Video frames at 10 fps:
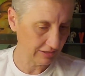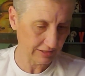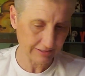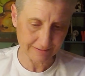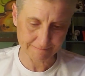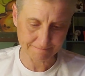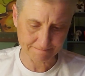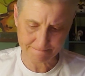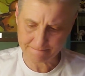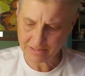
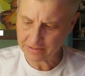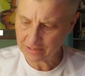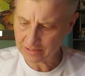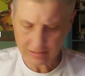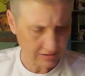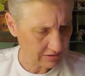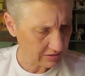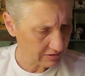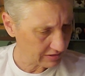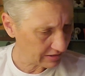
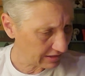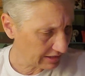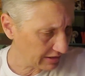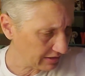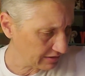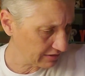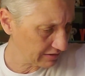Did I